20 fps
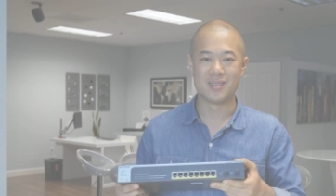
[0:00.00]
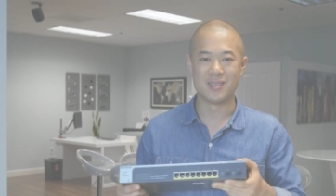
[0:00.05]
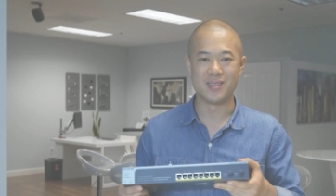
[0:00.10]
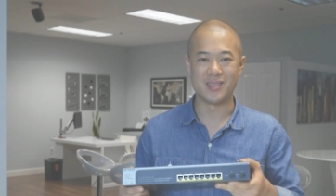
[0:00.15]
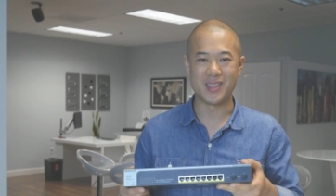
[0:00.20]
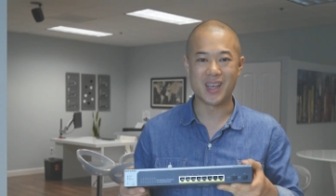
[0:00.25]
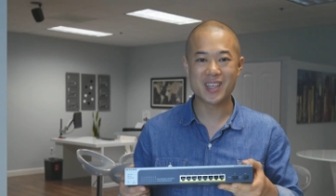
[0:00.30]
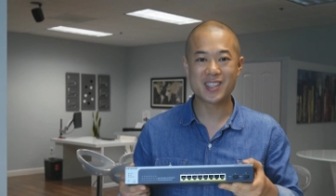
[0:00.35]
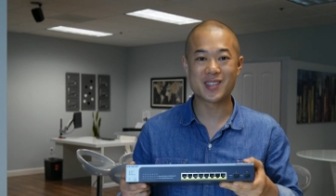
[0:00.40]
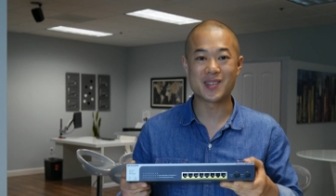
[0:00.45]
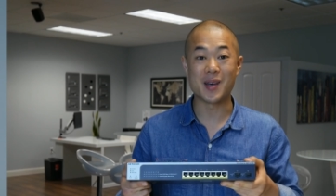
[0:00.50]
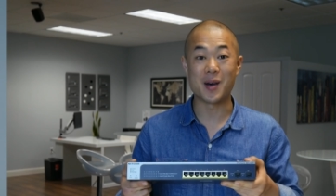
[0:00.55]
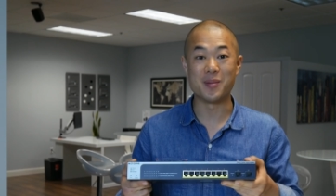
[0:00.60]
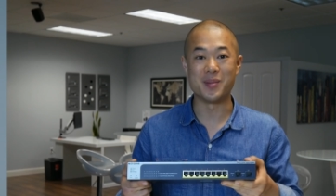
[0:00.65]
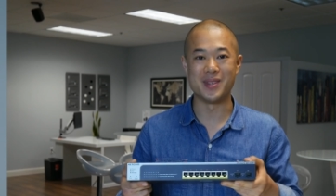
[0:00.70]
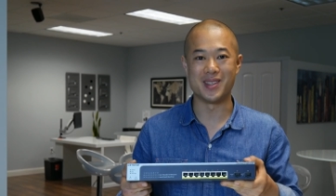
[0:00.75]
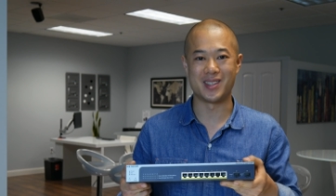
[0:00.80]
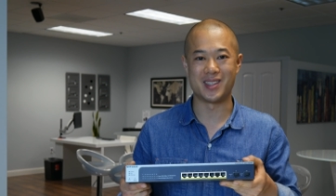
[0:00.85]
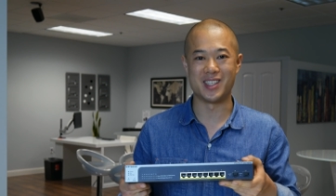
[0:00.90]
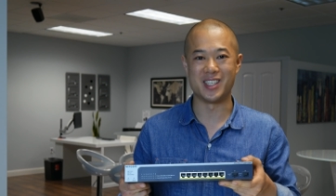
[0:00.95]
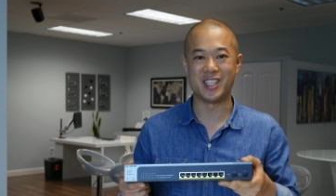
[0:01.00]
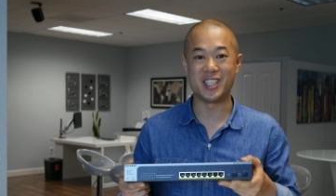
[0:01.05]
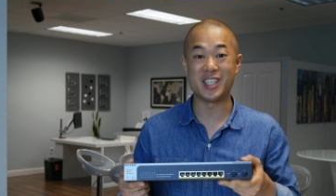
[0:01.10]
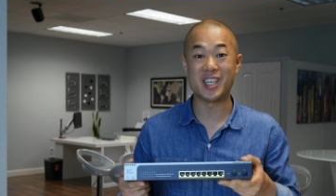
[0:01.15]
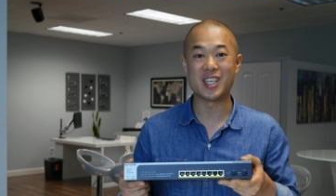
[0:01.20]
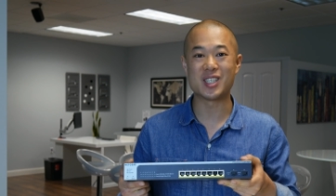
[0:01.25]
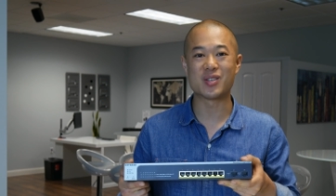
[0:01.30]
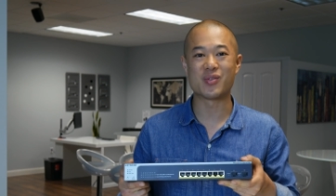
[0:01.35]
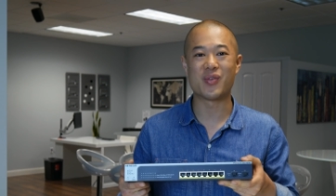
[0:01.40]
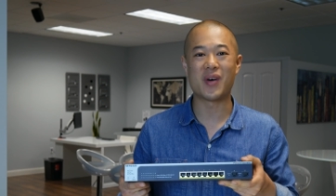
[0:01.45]
Next up is the
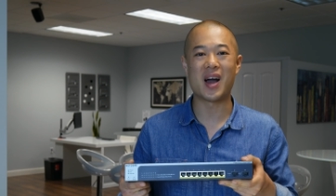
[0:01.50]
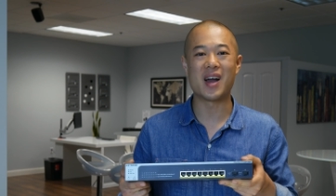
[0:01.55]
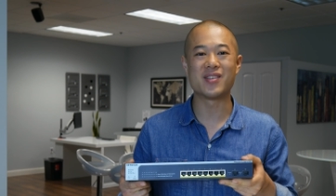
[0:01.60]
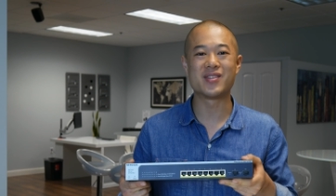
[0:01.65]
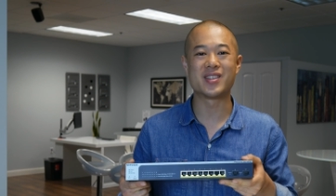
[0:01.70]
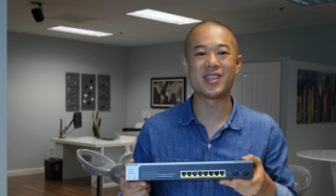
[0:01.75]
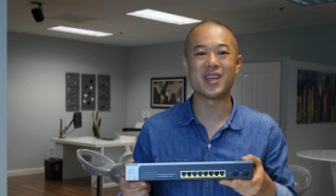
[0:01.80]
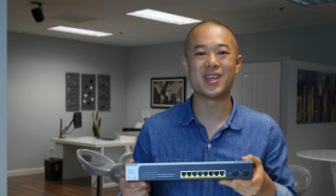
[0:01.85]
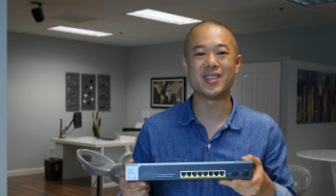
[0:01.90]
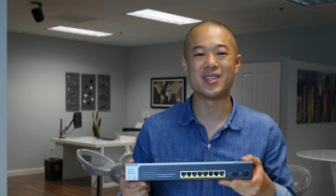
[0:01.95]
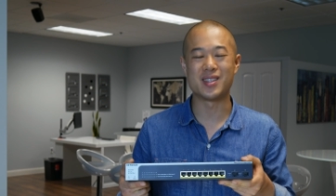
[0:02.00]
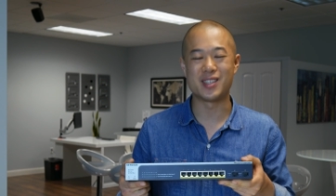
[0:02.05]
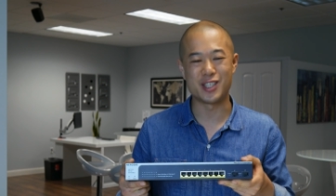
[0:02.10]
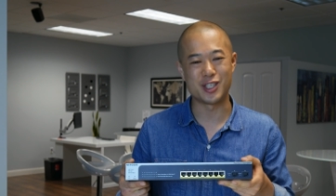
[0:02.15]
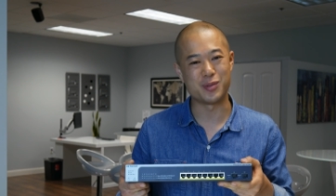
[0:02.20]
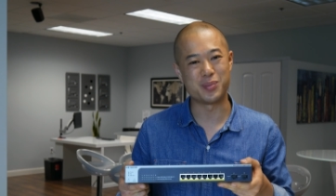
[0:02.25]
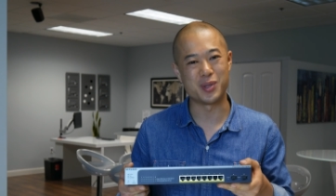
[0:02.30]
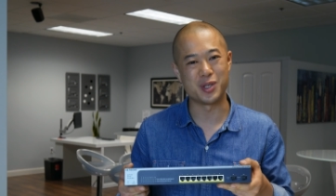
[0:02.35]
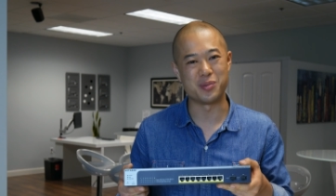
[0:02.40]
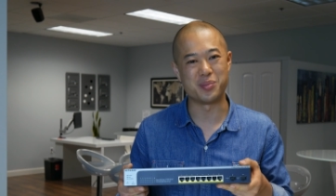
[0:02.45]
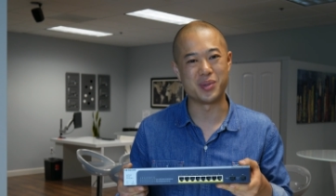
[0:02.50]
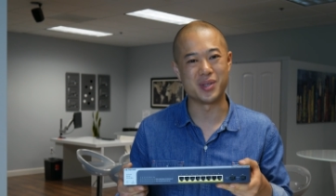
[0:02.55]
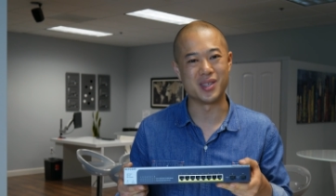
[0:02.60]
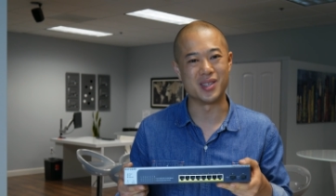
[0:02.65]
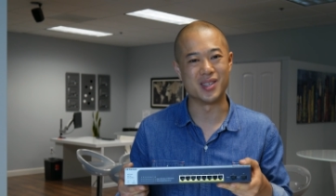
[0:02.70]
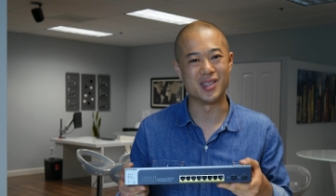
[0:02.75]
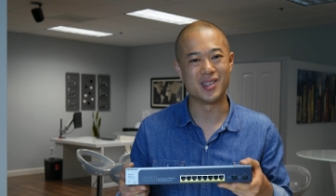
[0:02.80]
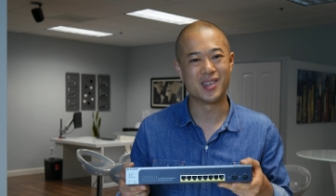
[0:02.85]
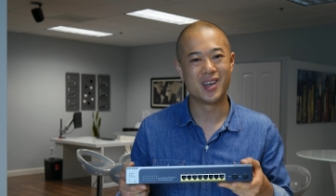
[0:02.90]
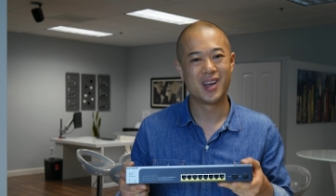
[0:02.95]
GS510
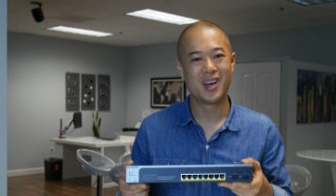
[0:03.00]
TPP.